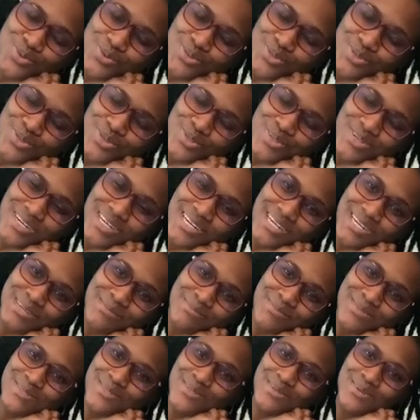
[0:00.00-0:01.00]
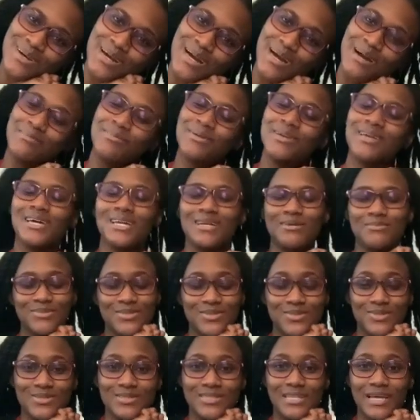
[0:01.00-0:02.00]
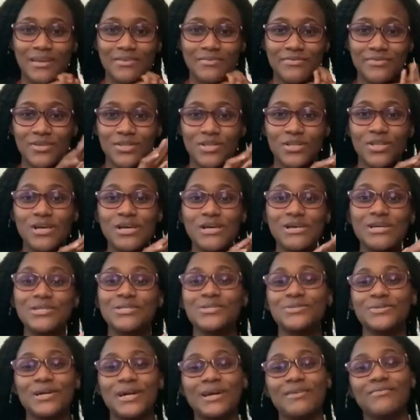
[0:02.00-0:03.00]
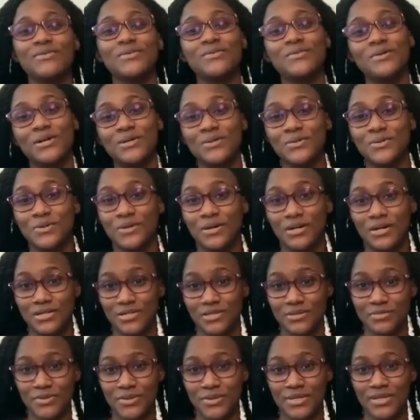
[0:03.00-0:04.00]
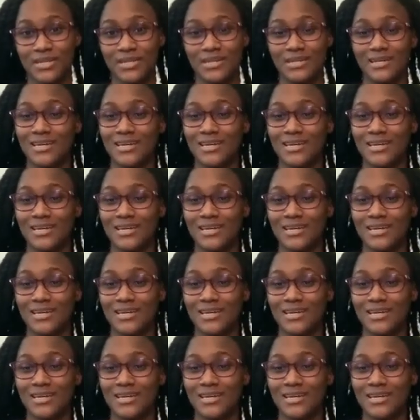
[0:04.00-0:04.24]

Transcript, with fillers: through and I'm so happy and I'm so thankful to everyone who contributed.